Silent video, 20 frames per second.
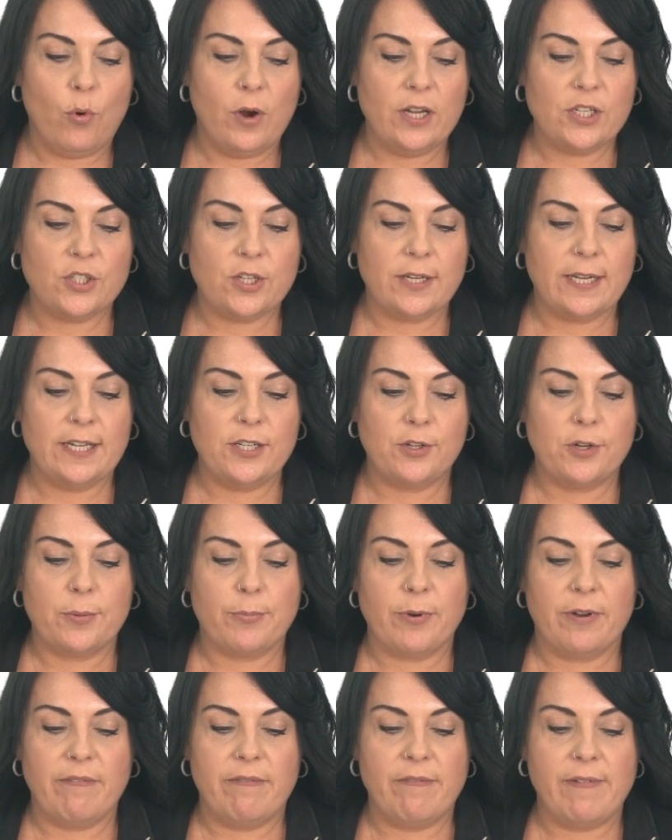what should I do to
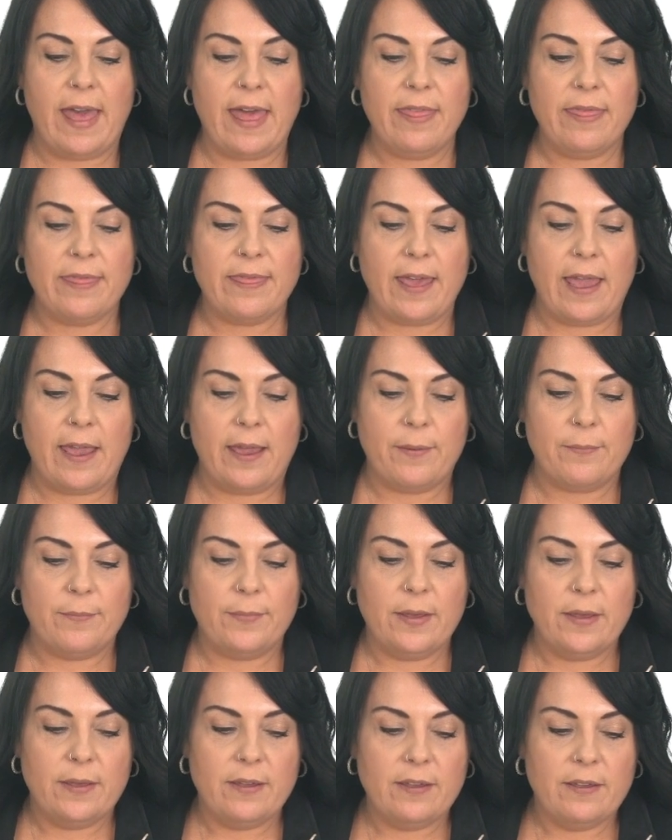prevent
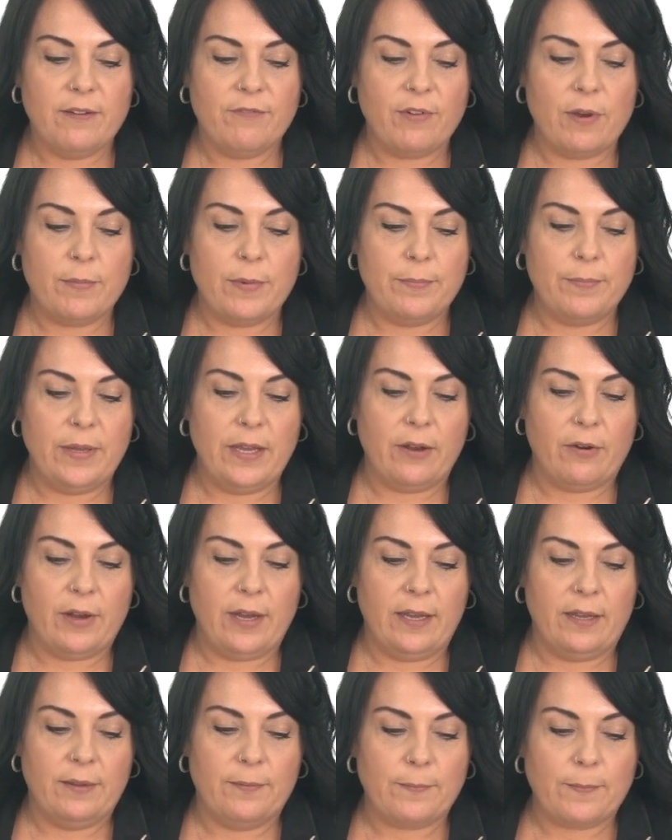them from
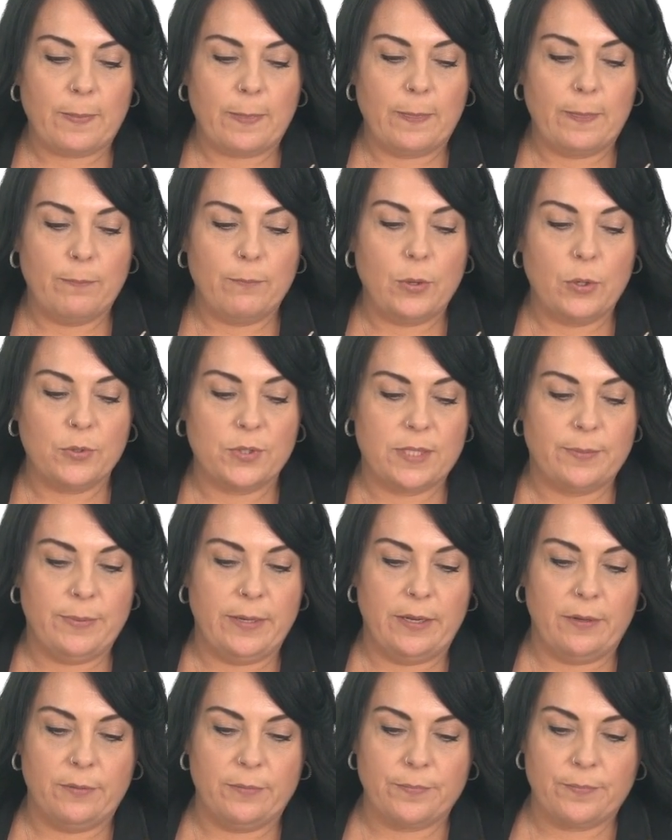appearing
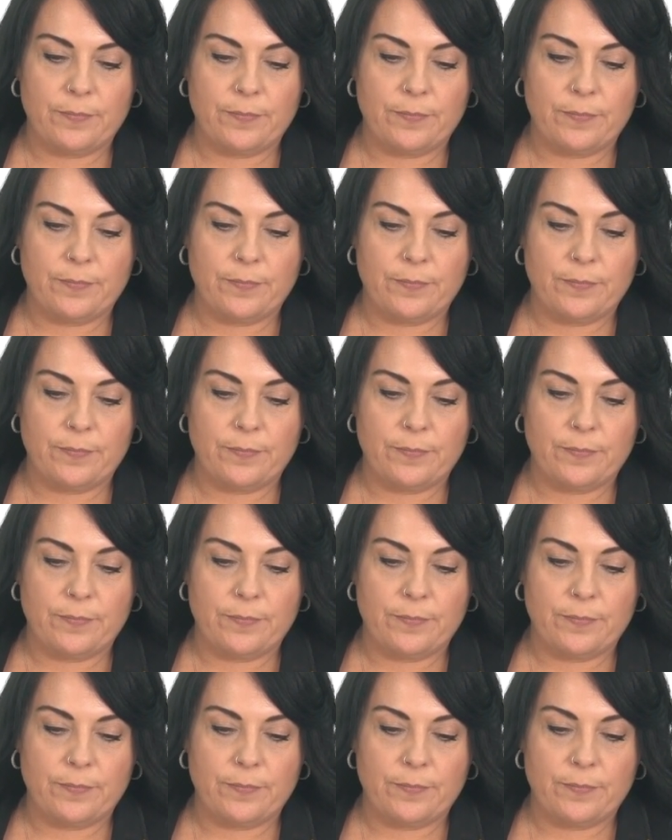post-peel?